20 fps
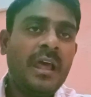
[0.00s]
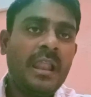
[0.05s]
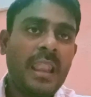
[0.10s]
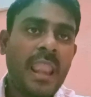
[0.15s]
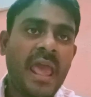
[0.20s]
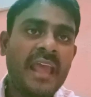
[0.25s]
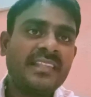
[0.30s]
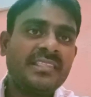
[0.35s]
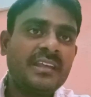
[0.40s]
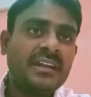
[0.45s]

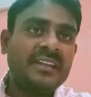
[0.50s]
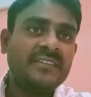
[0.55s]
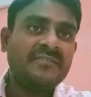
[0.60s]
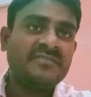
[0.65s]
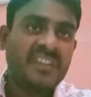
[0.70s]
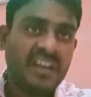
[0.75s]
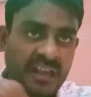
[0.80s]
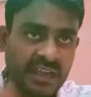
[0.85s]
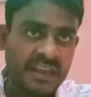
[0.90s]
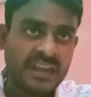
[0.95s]
Like that, if
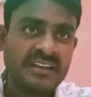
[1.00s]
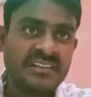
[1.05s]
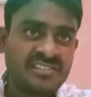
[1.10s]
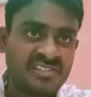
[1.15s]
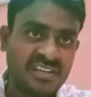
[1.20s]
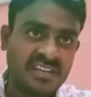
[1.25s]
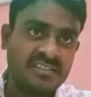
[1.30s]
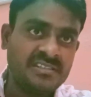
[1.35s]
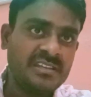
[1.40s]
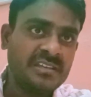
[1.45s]
the current
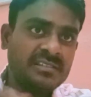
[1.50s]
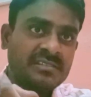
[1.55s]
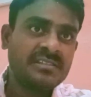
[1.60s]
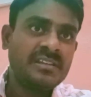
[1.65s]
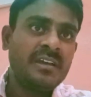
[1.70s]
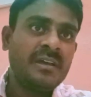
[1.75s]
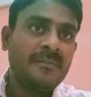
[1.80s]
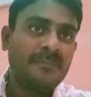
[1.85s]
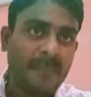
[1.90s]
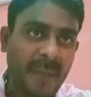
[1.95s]
changes,
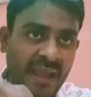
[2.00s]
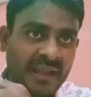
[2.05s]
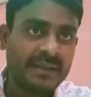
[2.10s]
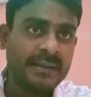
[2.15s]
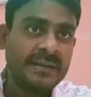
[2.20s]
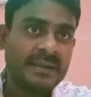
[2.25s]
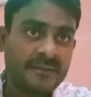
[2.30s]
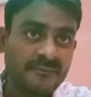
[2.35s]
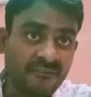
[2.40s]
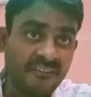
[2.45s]

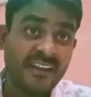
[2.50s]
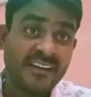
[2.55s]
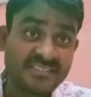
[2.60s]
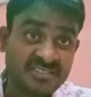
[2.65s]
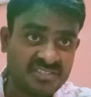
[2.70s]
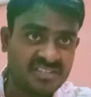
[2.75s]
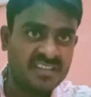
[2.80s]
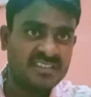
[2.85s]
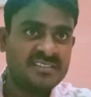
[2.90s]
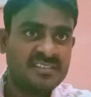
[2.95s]
magnetic
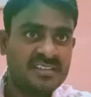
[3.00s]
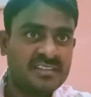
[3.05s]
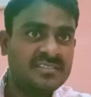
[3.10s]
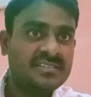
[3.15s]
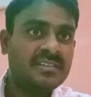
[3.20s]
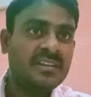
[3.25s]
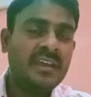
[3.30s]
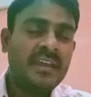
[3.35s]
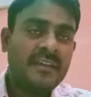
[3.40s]
flux changes.